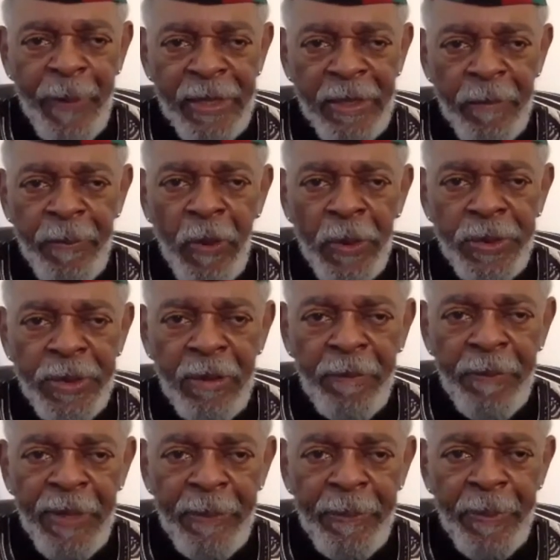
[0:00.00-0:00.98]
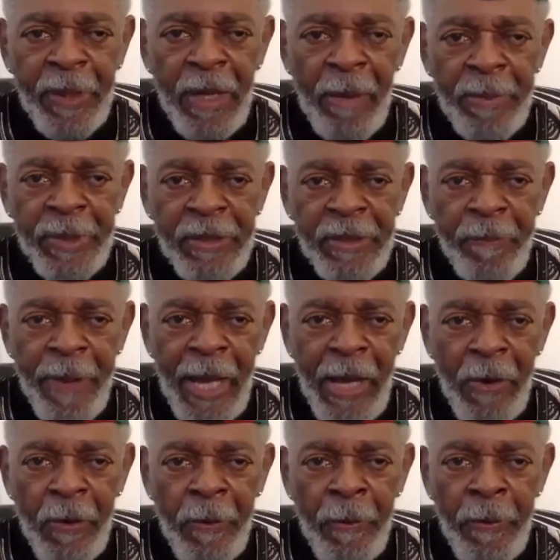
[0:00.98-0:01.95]
as opposed to the people coming to
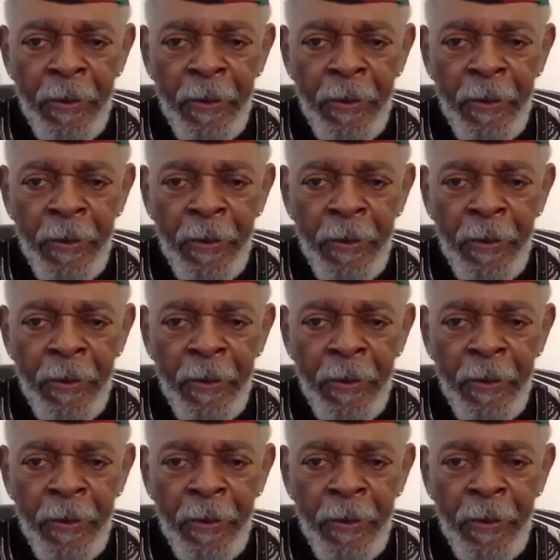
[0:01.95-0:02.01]
power.